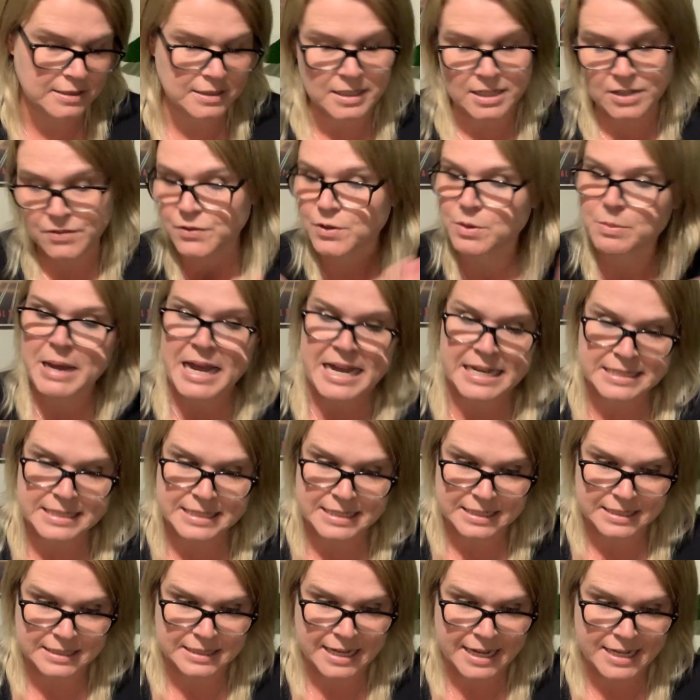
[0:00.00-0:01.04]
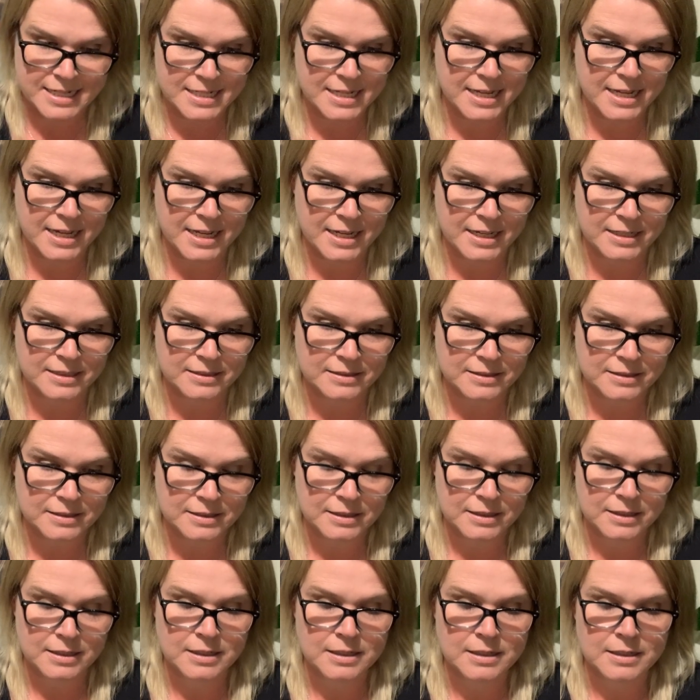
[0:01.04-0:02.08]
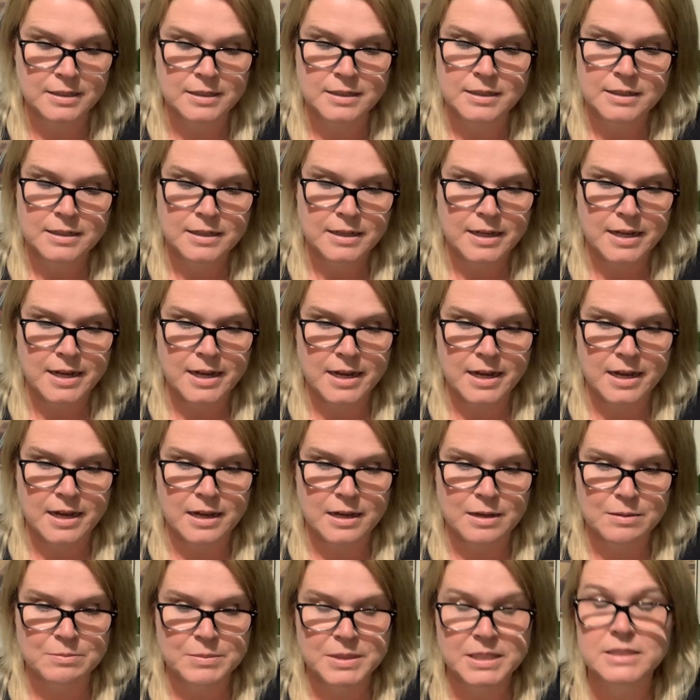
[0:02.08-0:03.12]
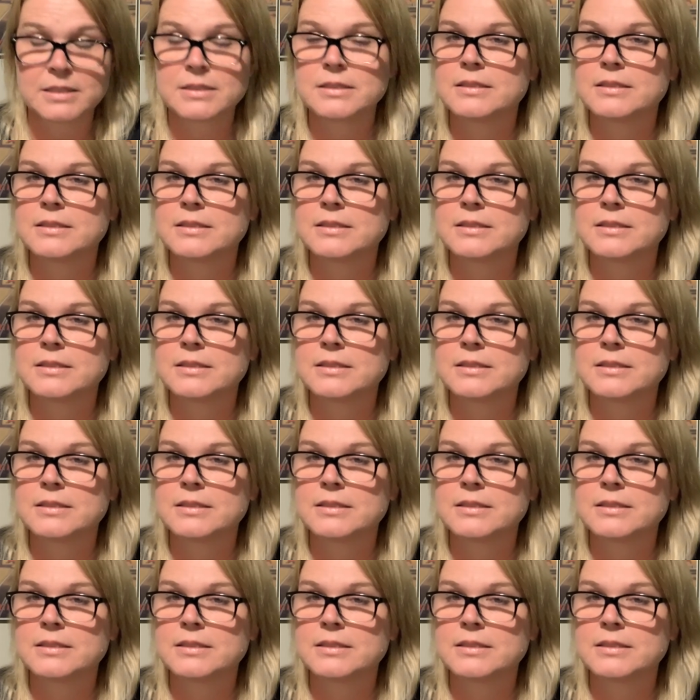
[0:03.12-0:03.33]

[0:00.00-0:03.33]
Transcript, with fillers: if you're masking that day, um,